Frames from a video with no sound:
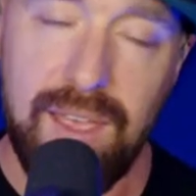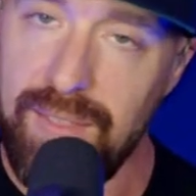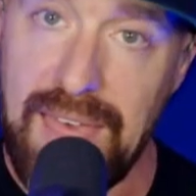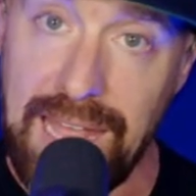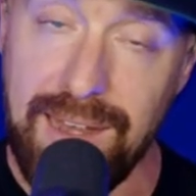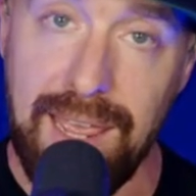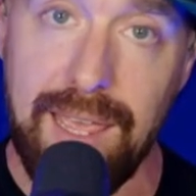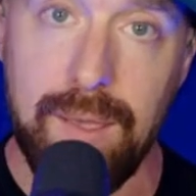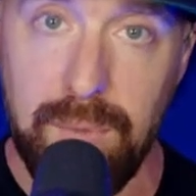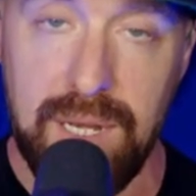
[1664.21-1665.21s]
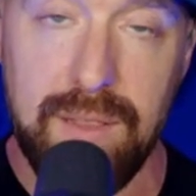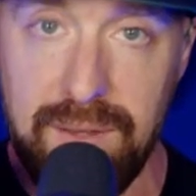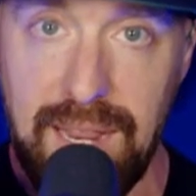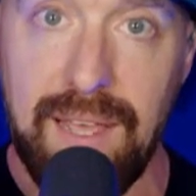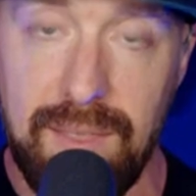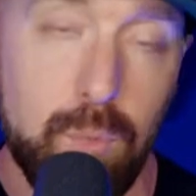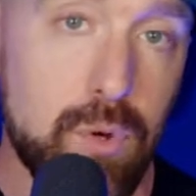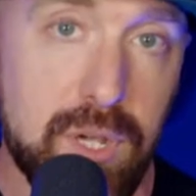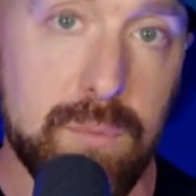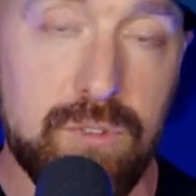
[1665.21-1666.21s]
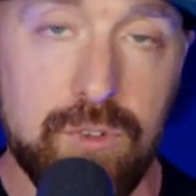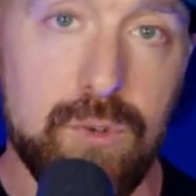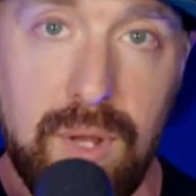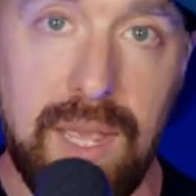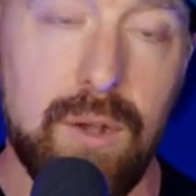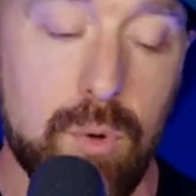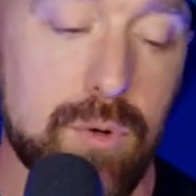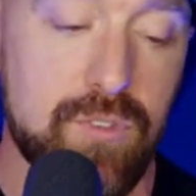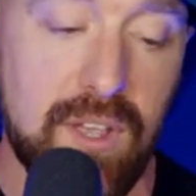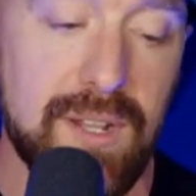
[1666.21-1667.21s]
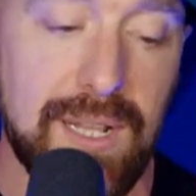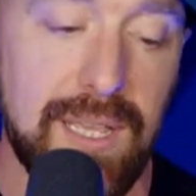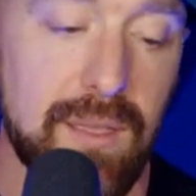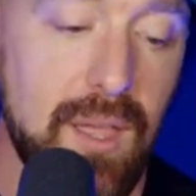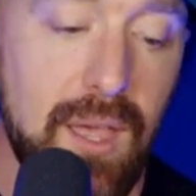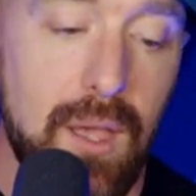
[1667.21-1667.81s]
And that day, meaning the day that will come soon and or suddenly,